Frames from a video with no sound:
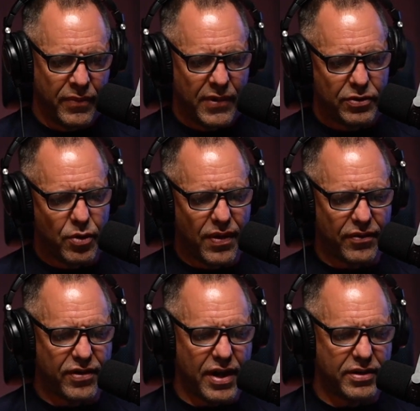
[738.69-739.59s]
In
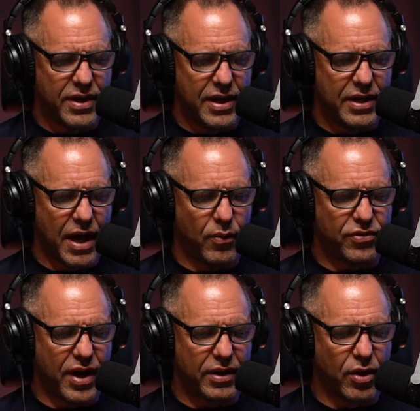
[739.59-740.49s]
2019, I was
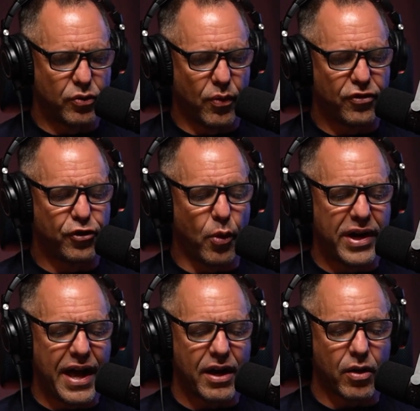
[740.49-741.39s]
diagnosed with
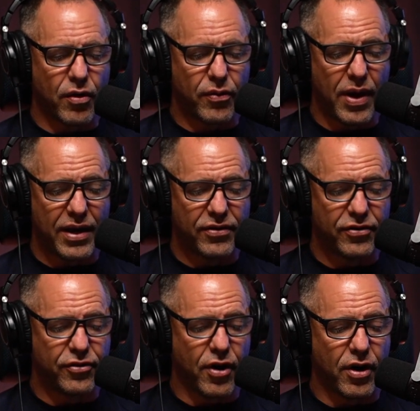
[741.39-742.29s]
psoriatic arthritis and
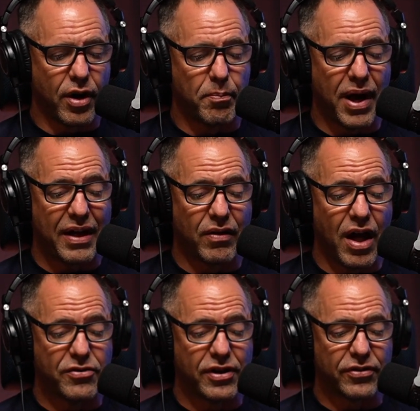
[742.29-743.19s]
started on
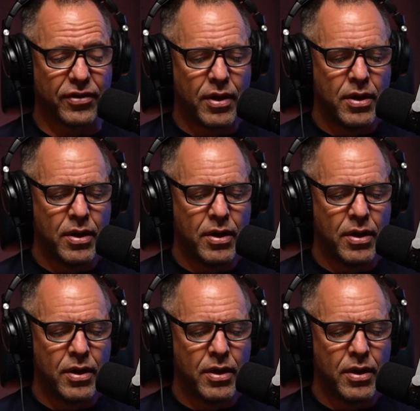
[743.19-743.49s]
biologics."